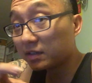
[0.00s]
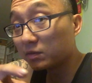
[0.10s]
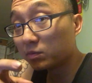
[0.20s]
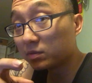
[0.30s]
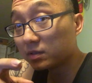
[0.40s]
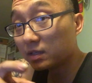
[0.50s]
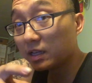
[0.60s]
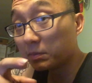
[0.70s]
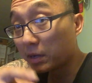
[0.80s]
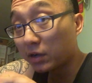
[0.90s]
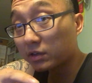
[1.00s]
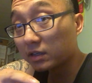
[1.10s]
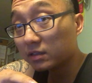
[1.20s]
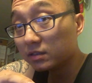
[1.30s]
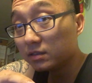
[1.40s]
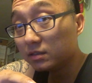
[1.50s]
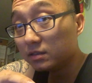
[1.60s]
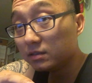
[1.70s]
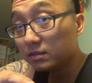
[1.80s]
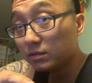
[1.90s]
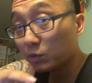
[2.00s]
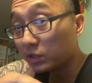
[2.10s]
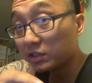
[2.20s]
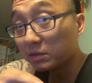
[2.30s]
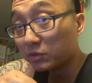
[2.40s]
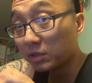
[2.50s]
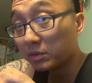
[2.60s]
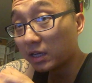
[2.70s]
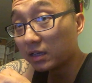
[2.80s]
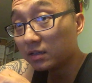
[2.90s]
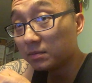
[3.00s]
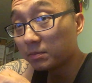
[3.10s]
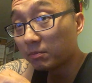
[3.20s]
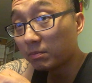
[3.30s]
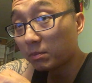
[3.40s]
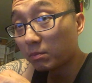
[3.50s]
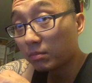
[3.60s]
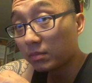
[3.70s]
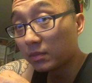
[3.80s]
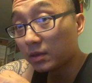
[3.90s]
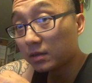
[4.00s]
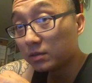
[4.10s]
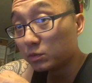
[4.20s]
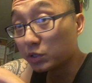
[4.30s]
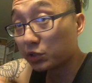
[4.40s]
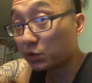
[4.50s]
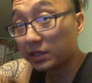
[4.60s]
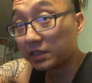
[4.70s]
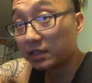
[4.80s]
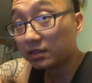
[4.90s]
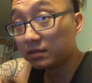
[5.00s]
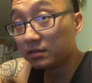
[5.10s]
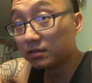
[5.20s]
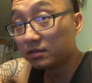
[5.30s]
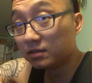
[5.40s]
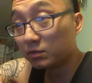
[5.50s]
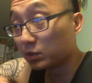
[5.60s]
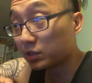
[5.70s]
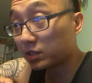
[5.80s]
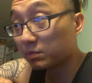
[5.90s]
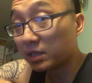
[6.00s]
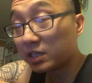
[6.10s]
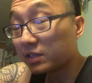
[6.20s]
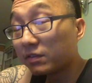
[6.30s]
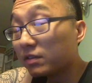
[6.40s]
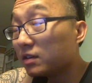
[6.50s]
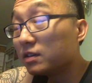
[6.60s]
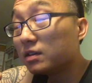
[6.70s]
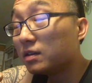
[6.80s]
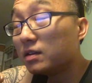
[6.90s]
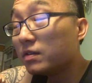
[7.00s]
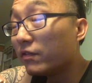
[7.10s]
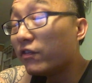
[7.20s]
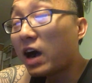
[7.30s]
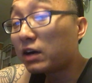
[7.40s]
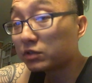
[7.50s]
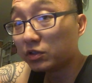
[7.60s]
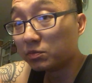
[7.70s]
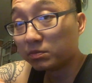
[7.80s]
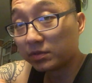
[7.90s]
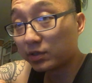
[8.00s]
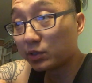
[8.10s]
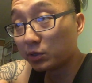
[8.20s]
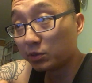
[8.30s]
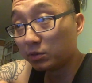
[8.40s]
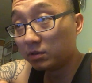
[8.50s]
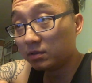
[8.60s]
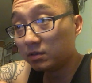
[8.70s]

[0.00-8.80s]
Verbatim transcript: in, a, in America with the WNBA, which is crazy, which speaks volumes to